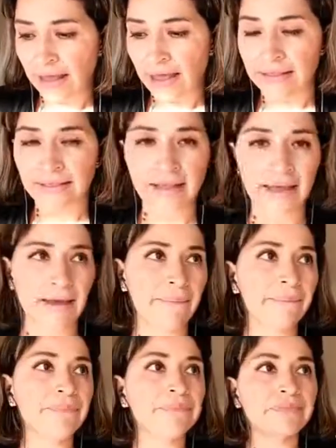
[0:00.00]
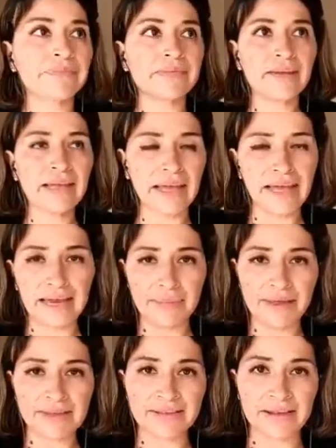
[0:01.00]
the
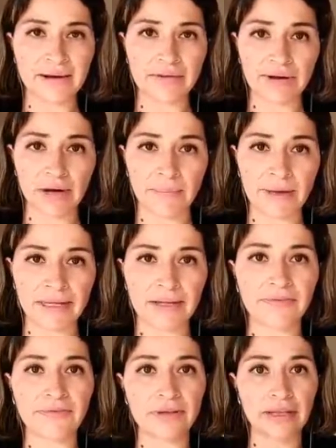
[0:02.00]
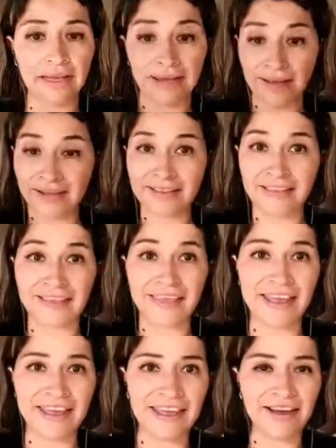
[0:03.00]
elements that are recommended for the
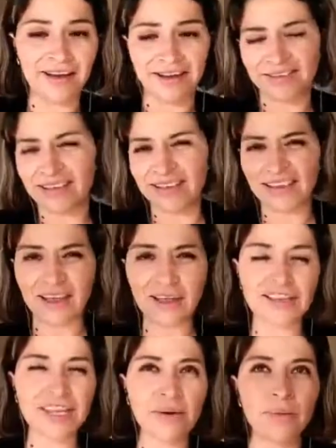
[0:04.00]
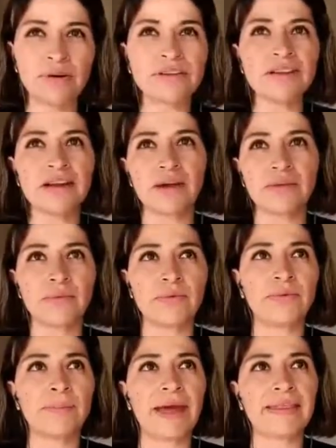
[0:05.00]
day. She works it
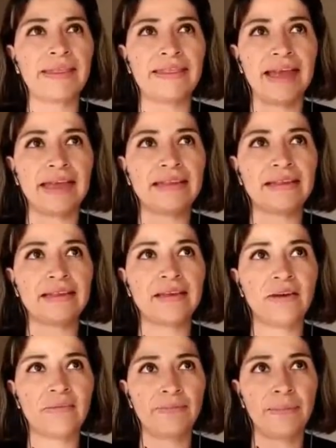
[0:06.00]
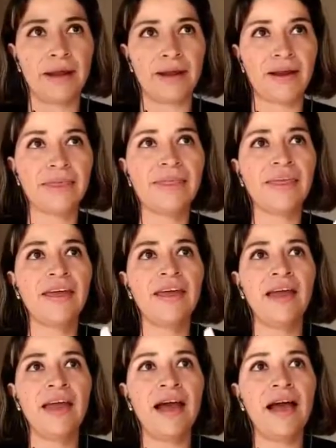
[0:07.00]
out by the date of birth,
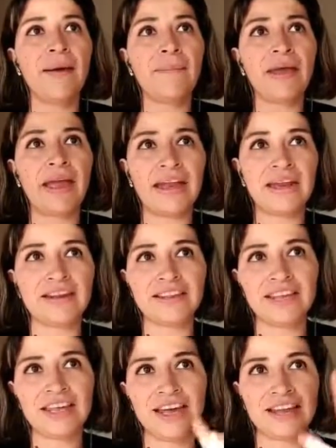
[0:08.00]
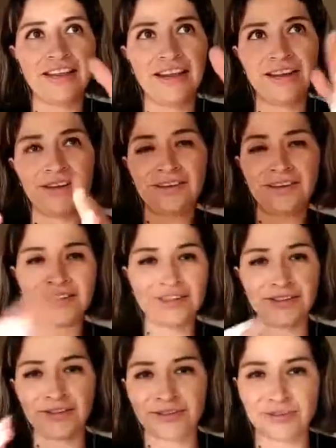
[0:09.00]
energy, and then she
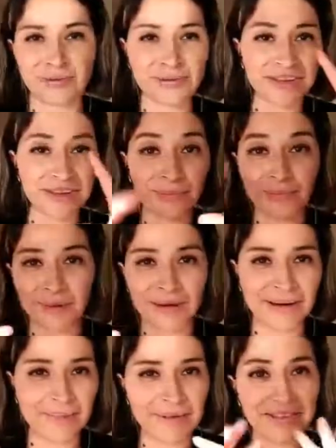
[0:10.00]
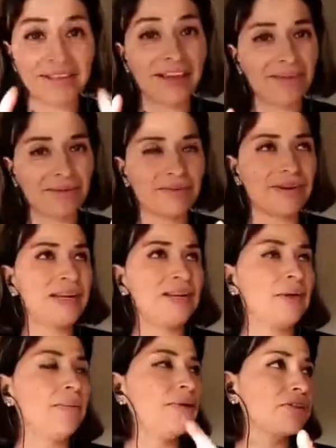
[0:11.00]
just looks at more elements. I don't really
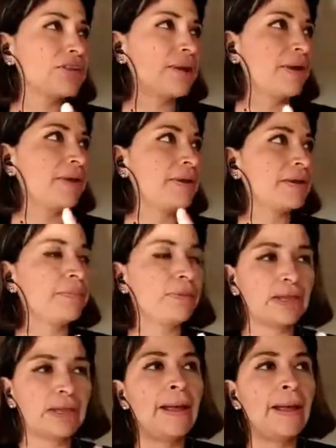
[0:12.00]
know much about it, but